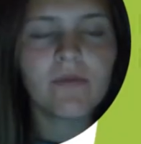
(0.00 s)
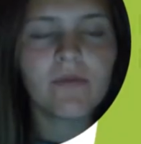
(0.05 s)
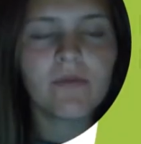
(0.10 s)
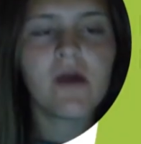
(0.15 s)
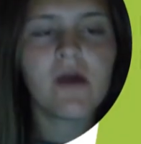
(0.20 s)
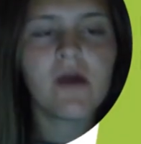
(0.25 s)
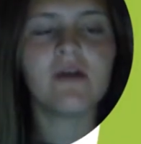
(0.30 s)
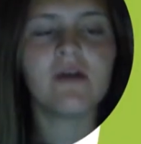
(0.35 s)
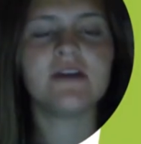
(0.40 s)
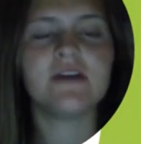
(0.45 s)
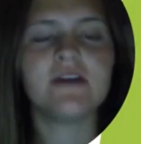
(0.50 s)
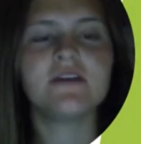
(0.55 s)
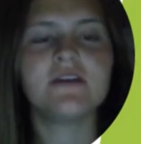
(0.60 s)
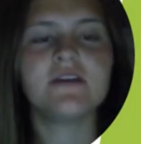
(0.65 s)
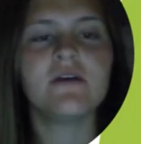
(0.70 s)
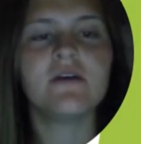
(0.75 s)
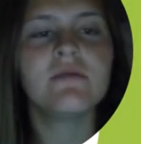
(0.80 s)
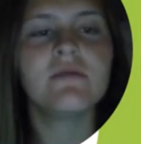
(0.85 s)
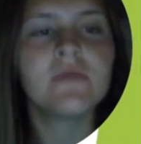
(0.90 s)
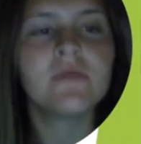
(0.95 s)
Okay,
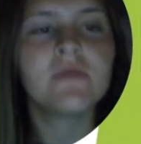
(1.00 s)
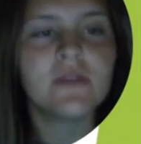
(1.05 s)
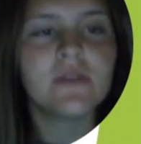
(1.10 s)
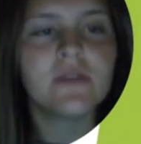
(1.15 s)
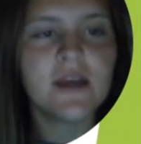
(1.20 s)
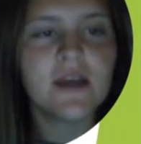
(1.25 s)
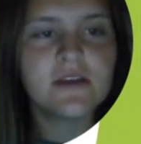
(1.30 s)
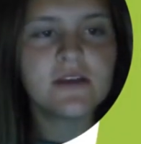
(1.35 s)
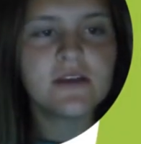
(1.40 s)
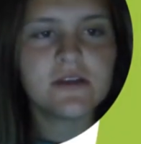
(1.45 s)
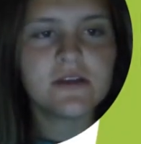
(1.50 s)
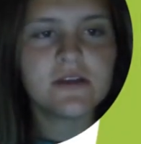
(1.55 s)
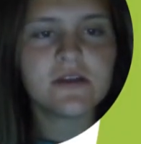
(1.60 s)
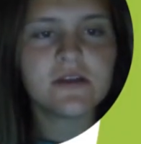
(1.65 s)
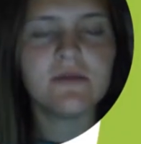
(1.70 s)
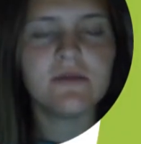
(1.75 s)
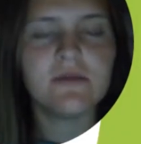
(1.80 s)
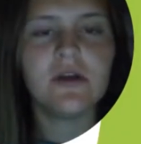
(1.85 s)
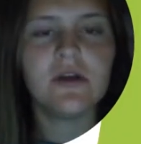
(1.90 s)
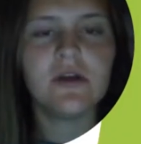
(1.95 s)
so next is
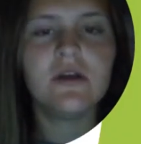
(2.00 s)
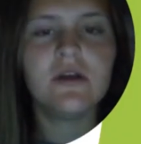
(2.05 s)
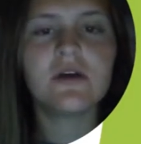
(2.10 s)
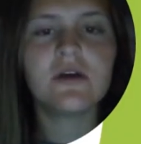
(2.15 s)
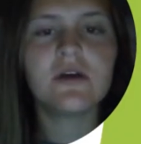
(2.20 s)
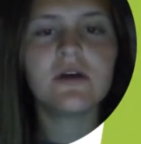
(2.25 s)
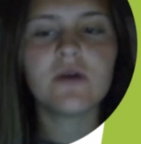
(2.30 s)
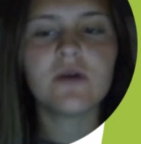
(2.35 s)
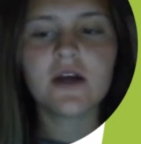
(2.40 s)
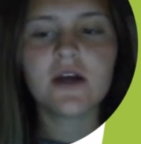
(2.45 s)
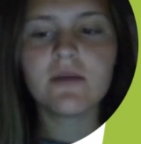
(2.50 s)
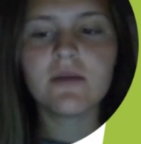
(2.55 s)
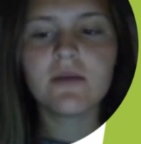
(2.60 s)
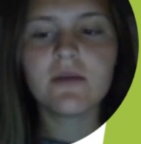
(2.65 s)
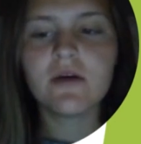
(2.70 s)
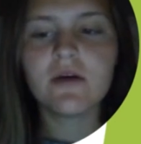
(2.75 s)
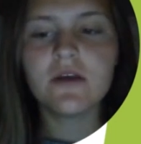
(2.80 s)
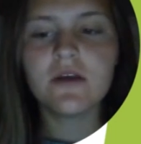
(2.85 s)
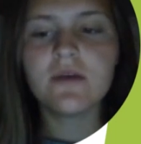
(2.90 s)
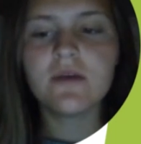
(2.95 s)
community-acquired
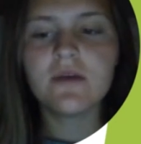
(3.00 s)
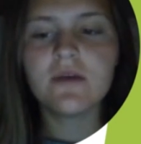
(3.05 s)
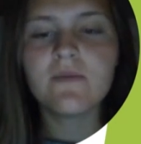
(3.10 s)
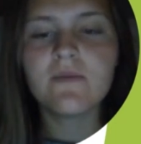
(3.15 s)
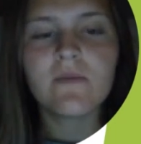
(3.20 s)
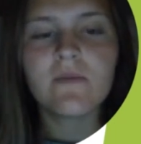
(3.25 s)
pneumonia.